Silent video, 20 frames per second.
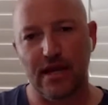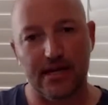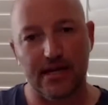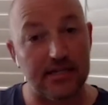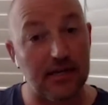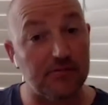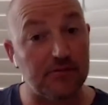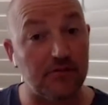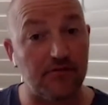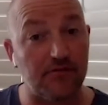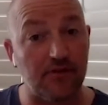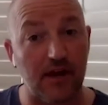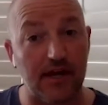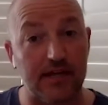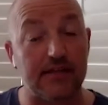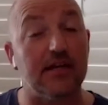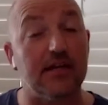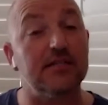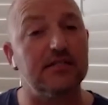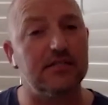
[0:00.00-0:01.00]
in terms of
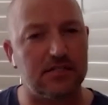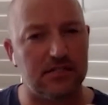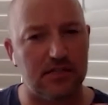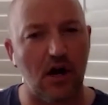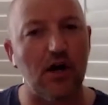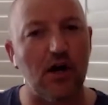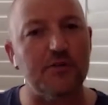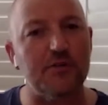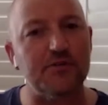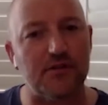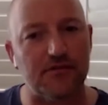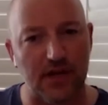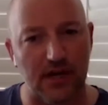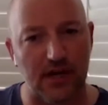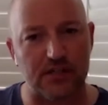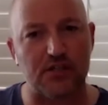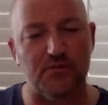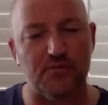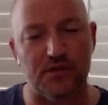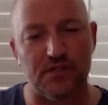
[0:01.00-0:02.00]
like the types of
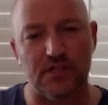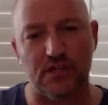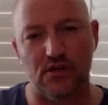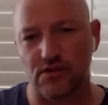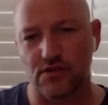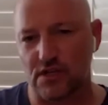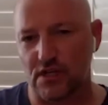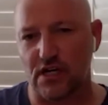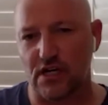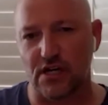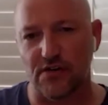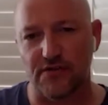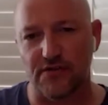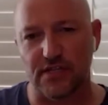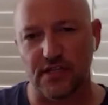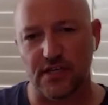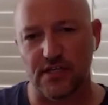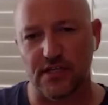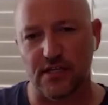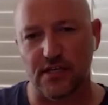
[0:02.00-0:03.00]
customers that you serve.
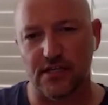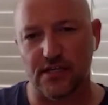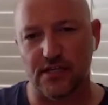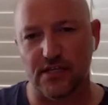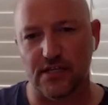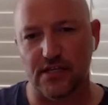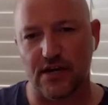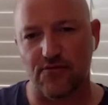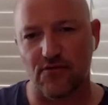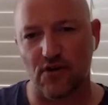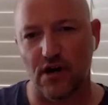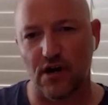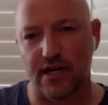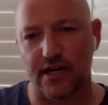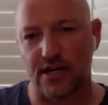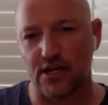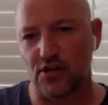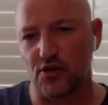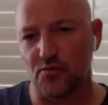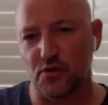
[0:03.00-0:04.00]
Is that
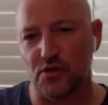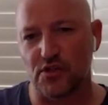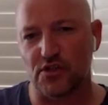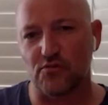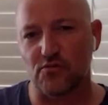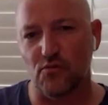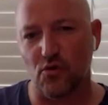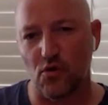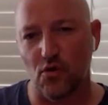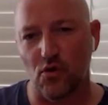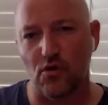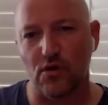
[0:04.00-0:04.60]
right? Could you put some more